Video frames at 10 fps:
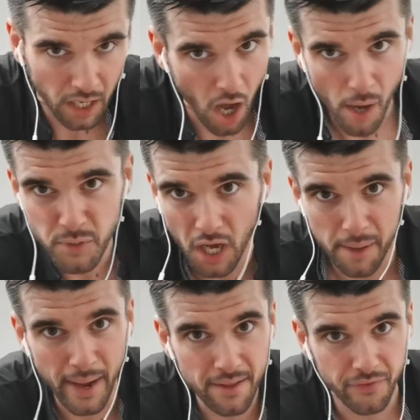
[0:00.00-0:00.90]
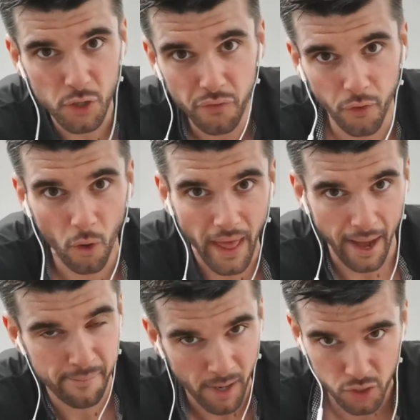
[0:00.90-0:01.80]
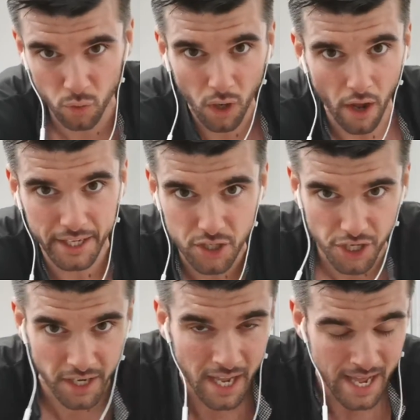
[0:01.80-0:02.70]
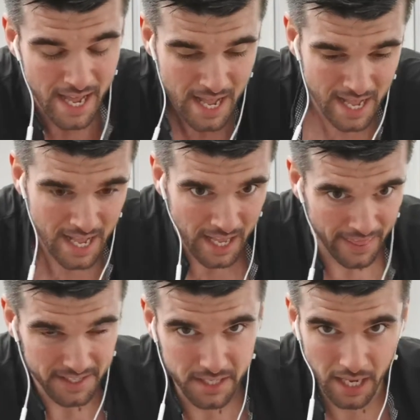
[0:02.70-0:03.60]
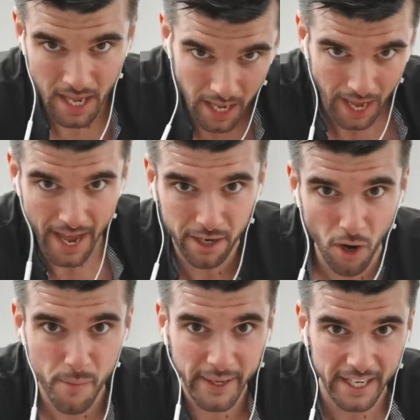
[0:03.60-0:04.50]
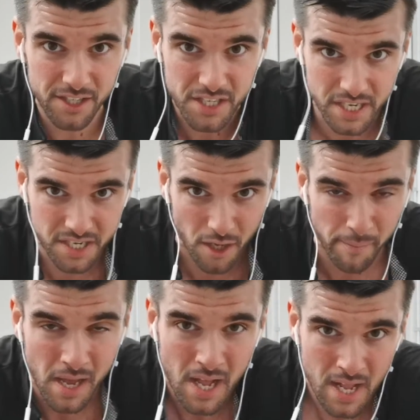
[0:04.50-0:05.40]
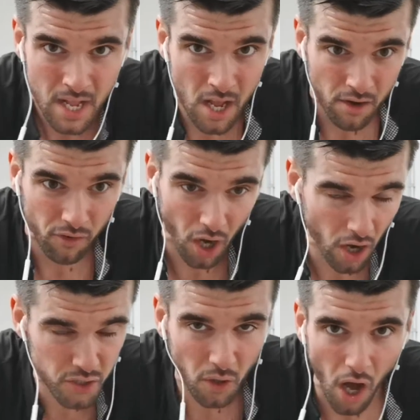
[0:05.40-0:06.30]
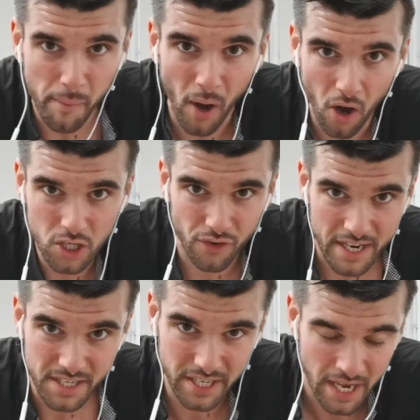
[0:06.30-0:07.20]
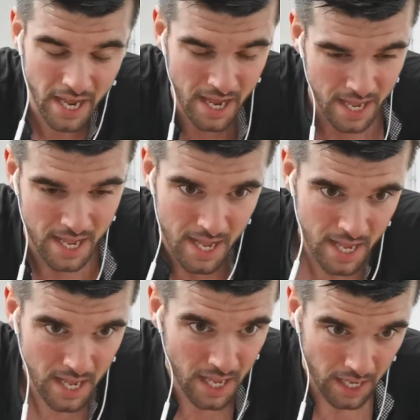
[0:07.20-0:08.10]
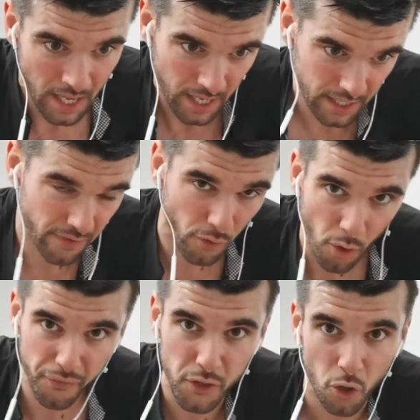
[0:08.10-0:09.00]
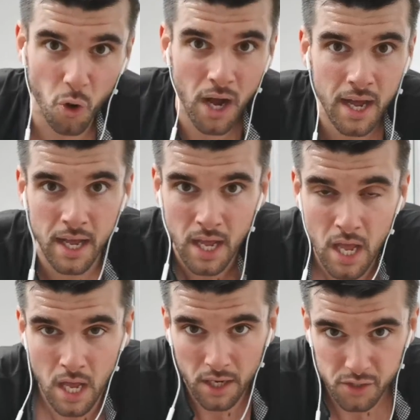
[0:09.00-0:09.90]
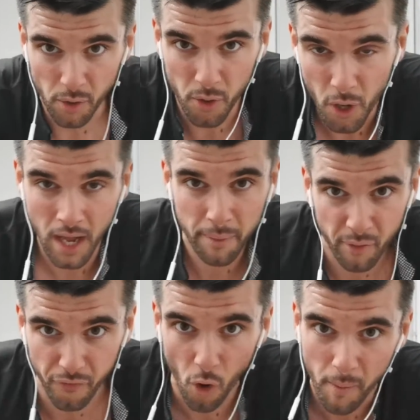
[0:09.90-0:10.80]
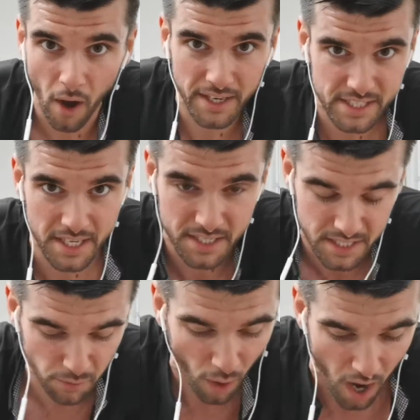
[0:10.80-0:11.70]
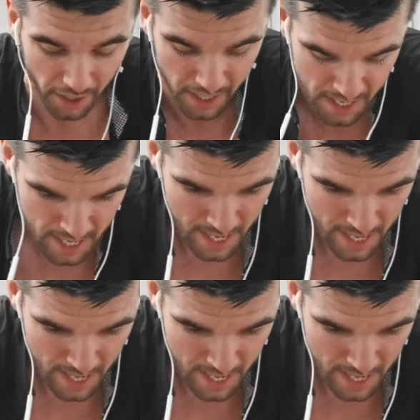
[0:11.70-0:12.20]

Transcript: carbs are the main fuel for that. Muscle glycogen, that's the anaerobic energy system, relies on carbohydrates for fuel to perform high intensity work.